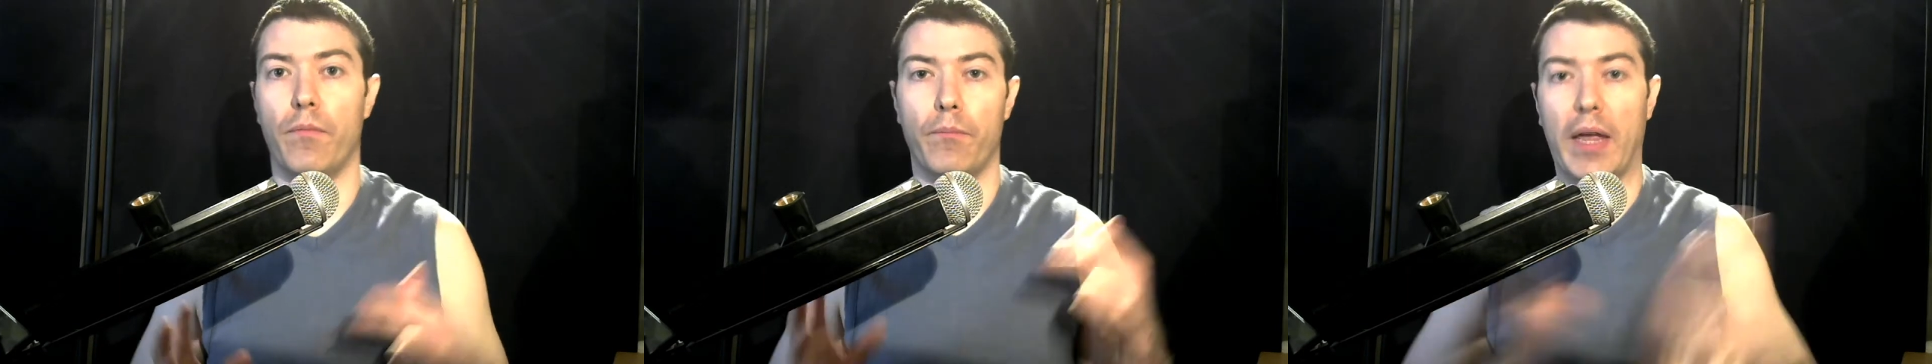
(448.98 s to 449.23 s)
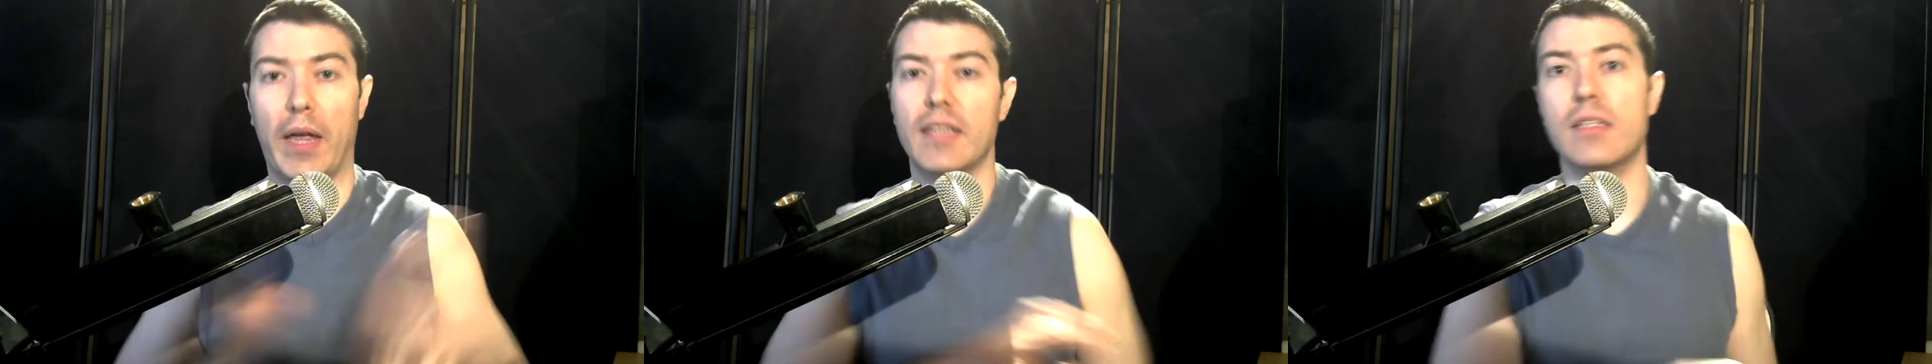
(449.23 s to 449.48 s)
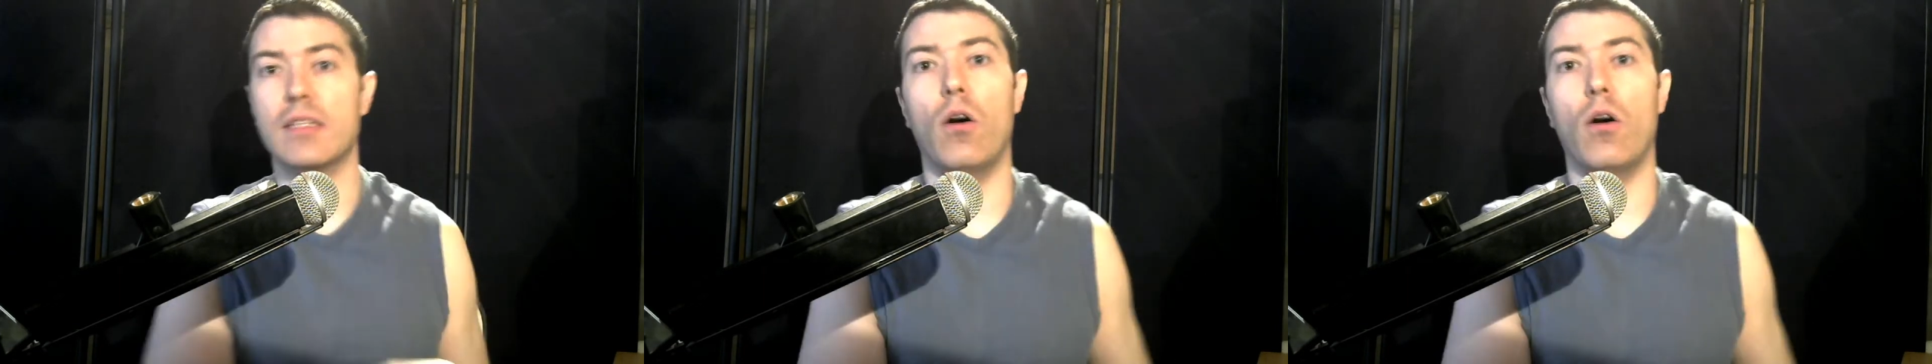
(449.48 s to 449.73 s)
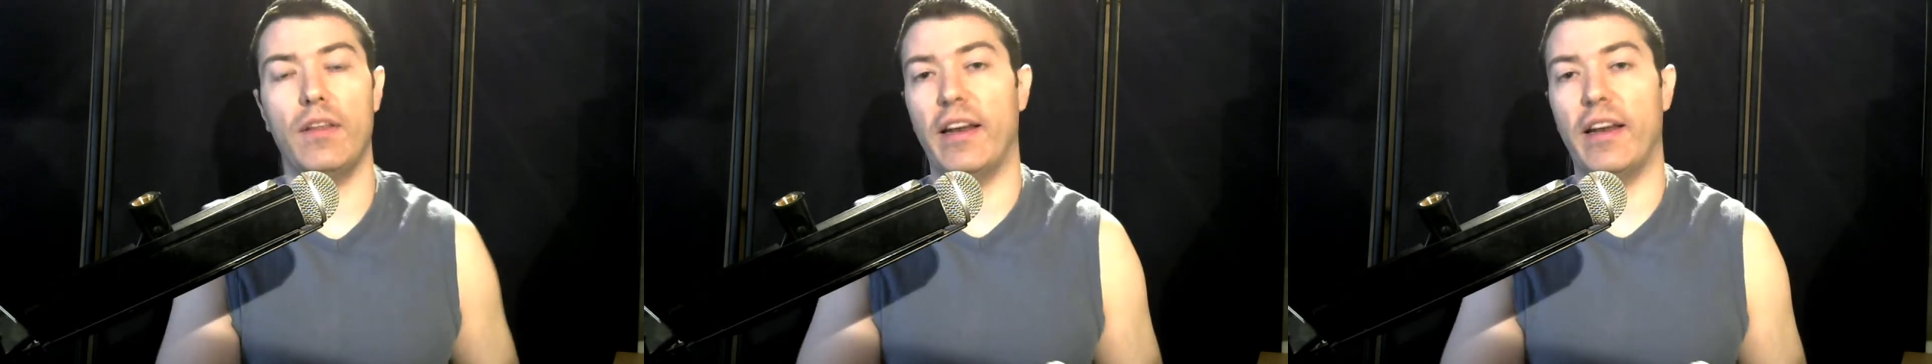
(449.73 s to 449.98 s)
based
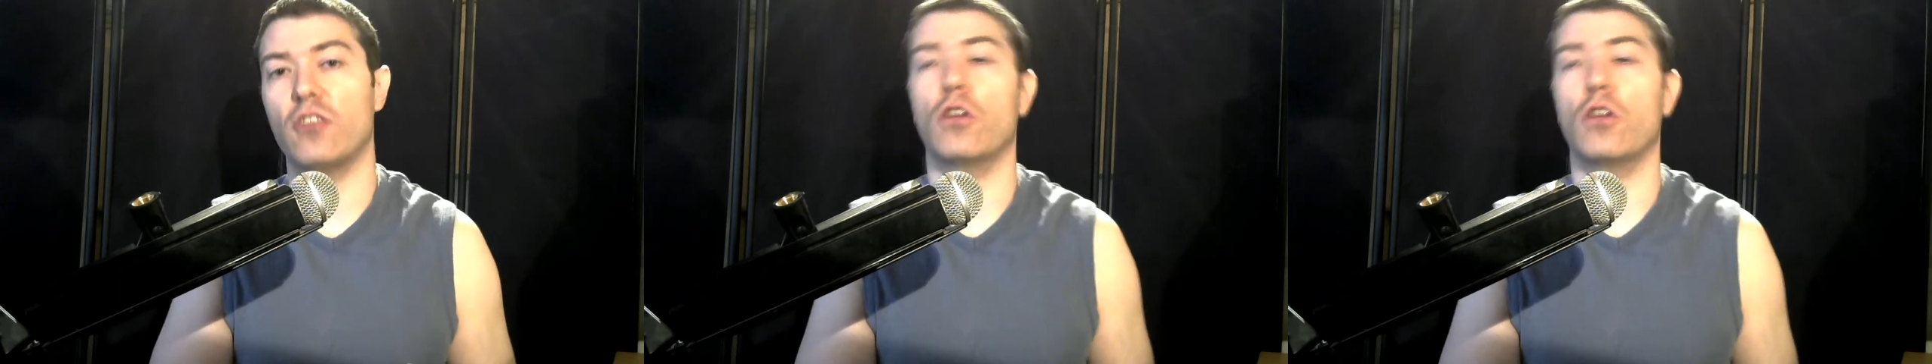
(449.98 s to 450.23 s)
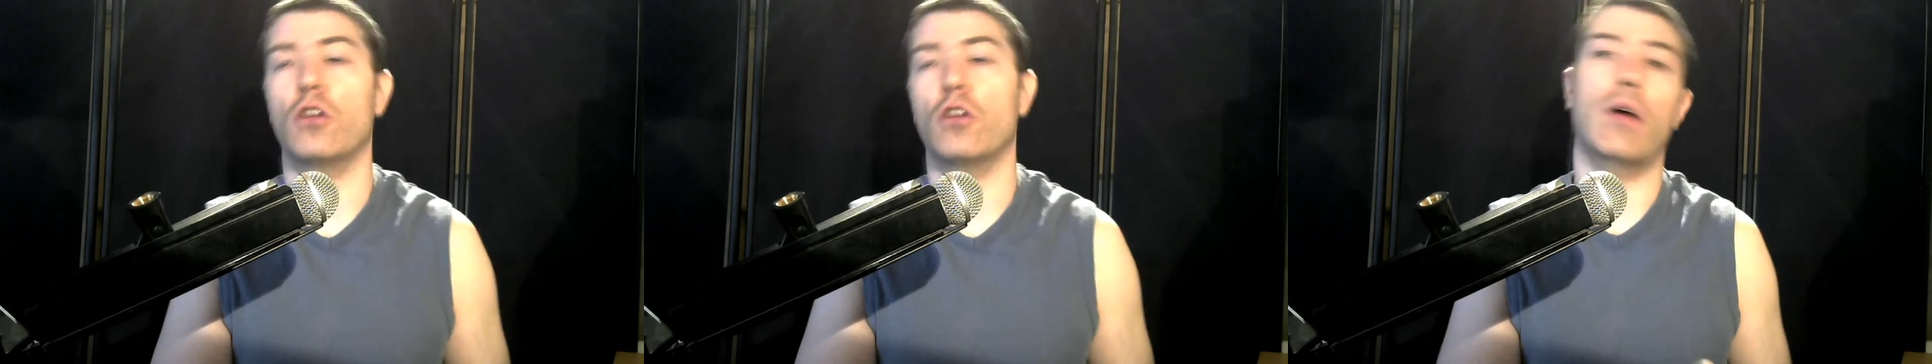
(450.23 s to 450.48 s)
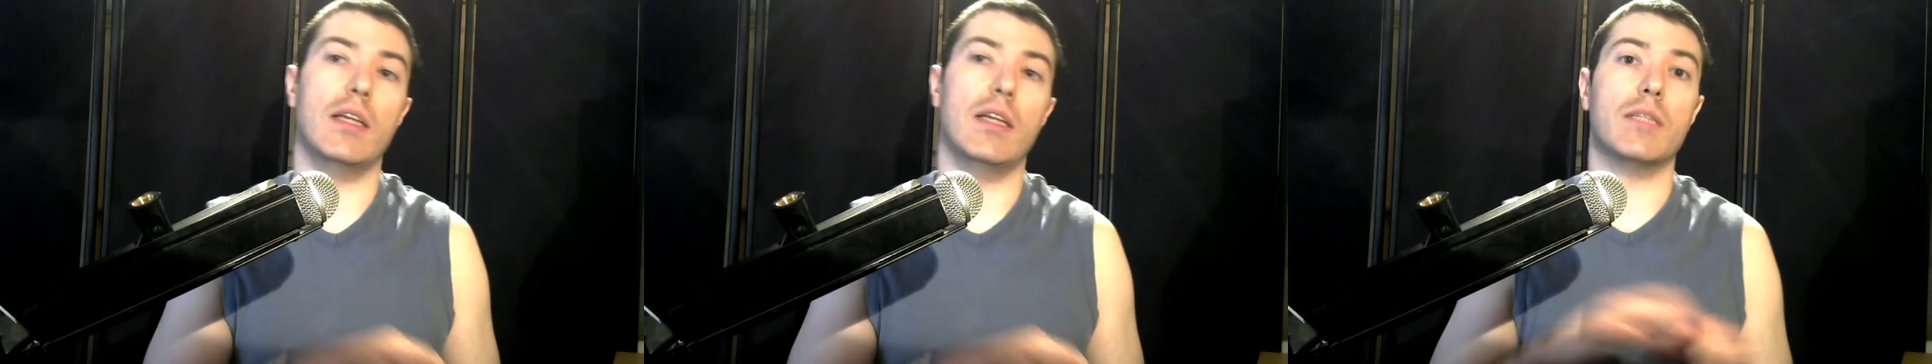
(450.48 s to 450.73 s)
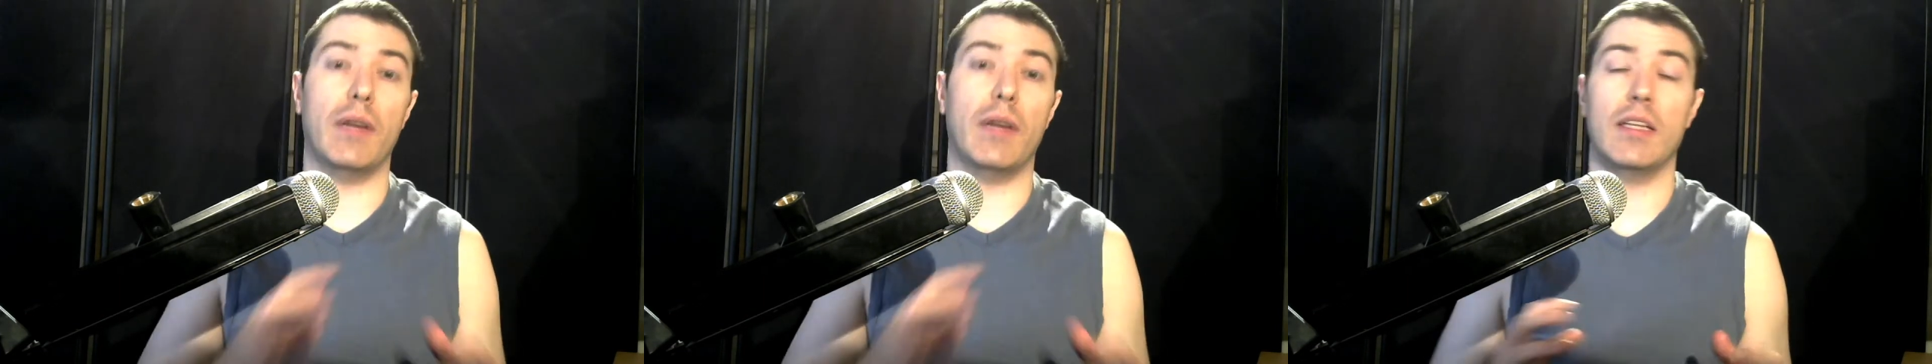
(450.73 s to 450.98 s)
on the energy crisis,
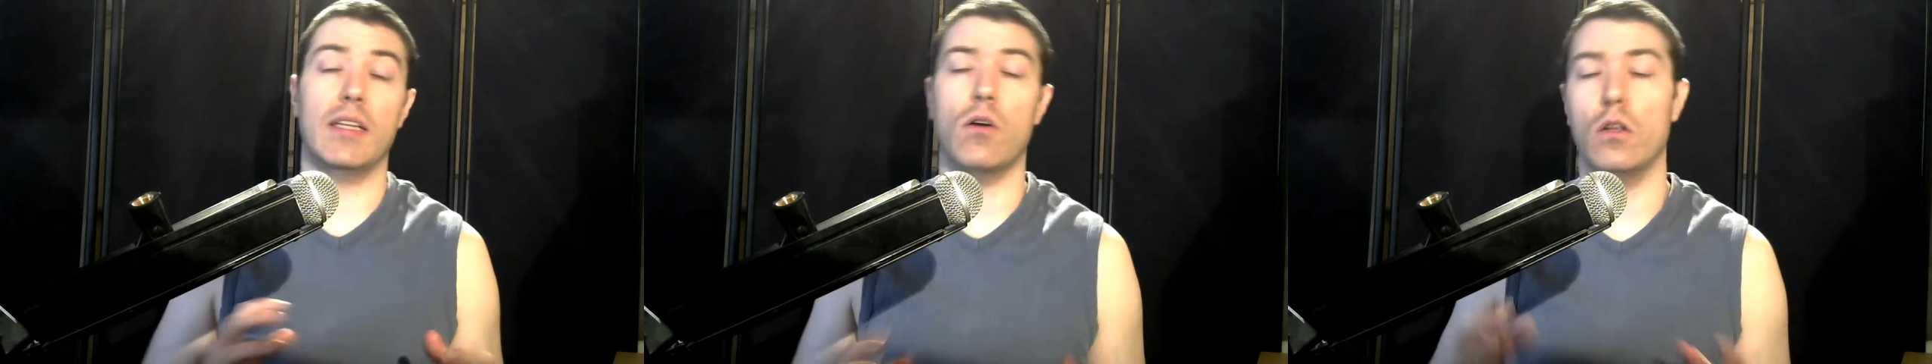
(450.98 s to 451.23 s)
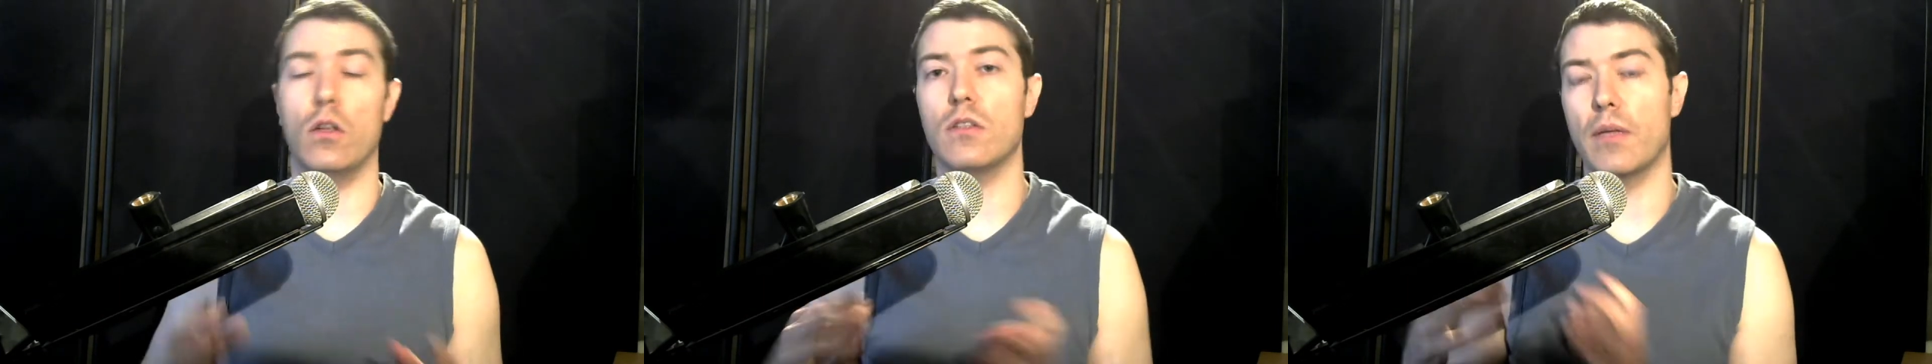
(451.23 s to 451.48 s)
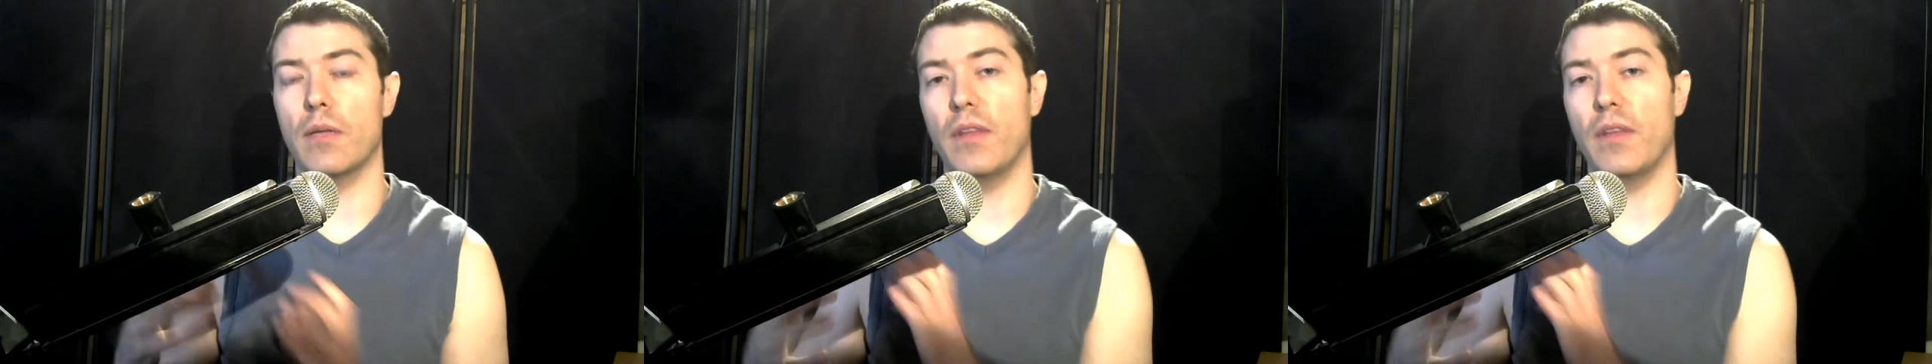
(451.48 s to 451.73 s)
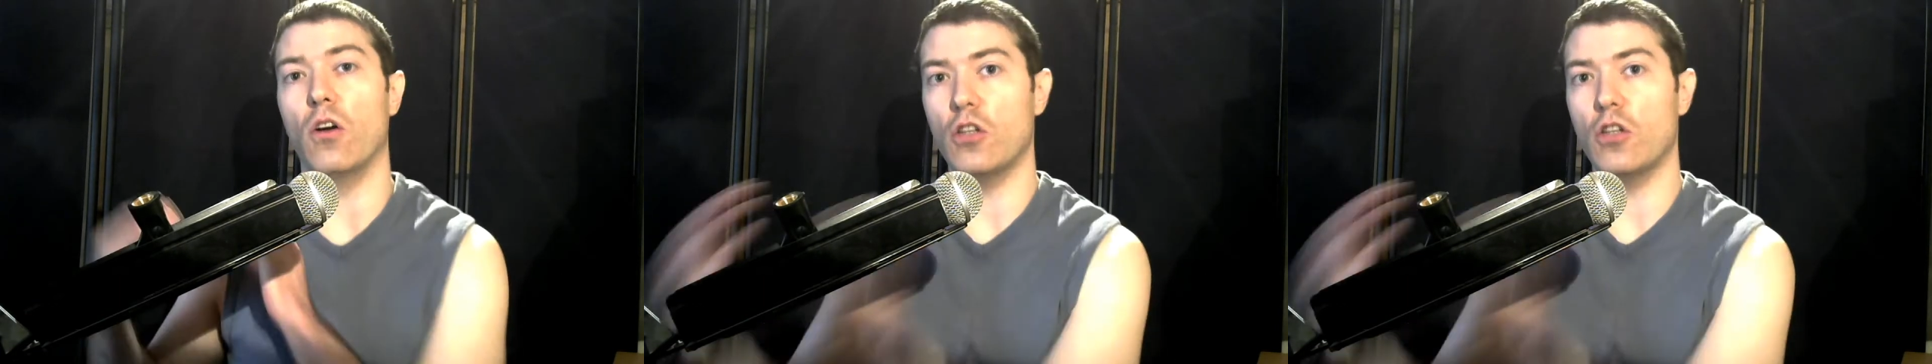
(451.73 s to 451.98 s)
but it's also something
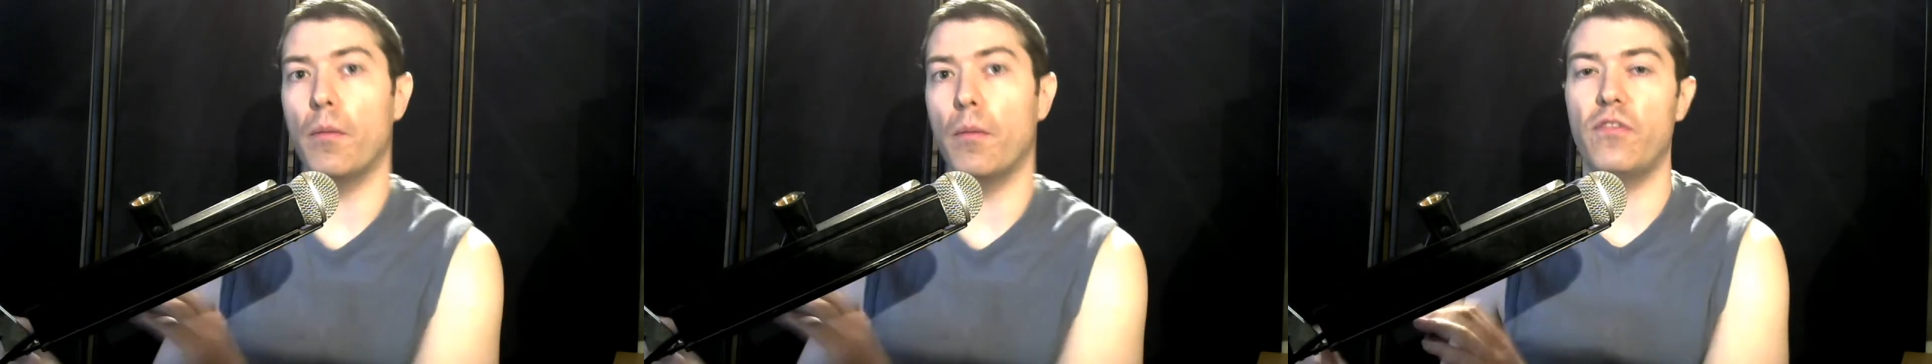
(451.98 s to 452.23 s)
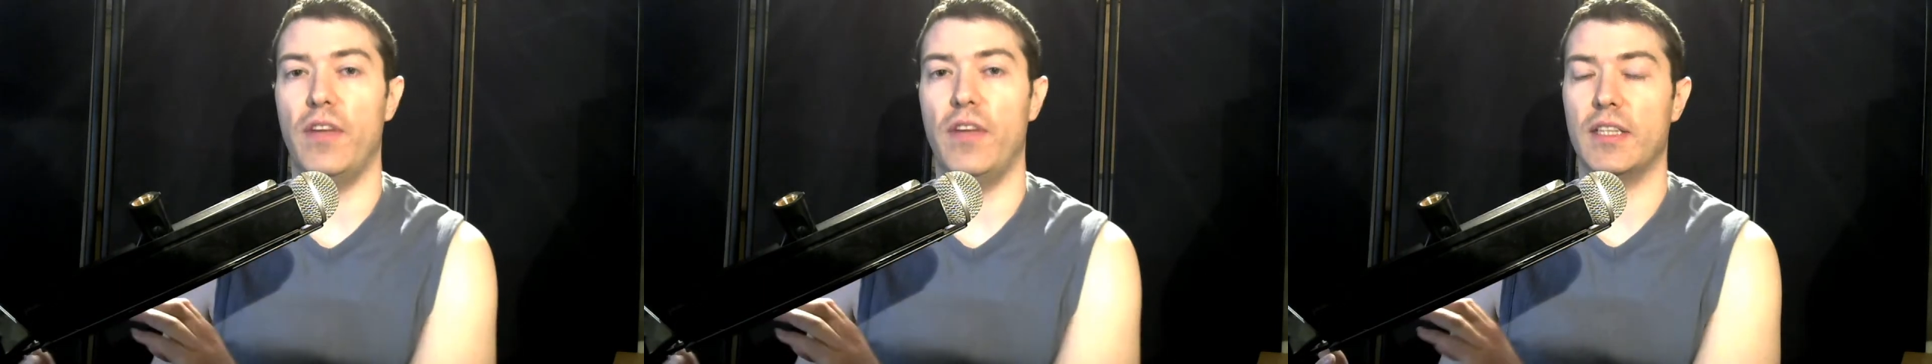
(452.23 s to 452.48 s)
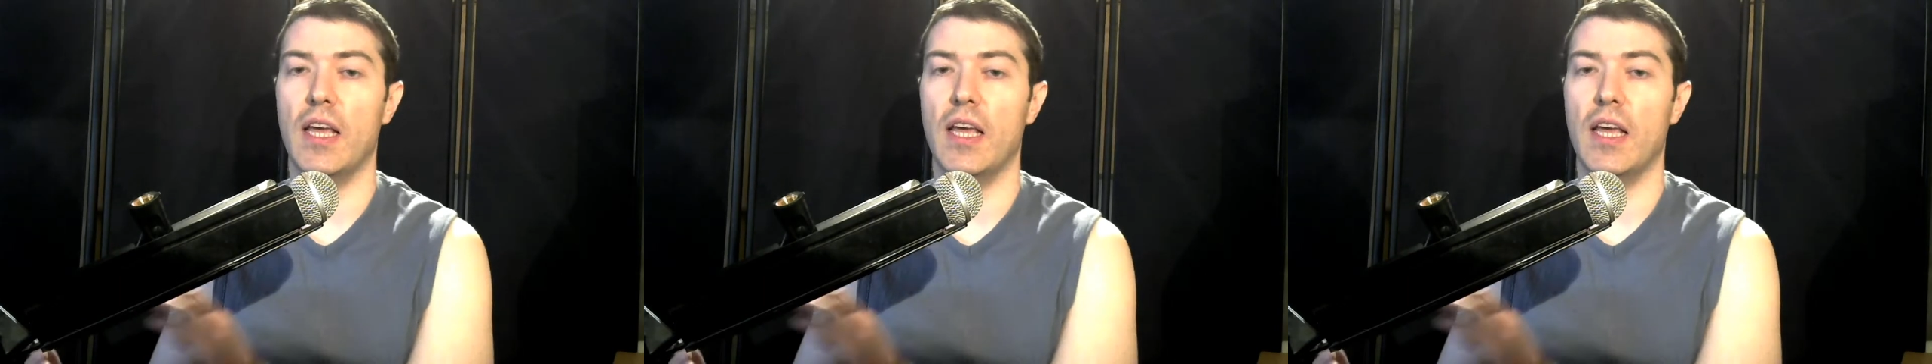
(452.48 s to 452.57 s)
on top of it.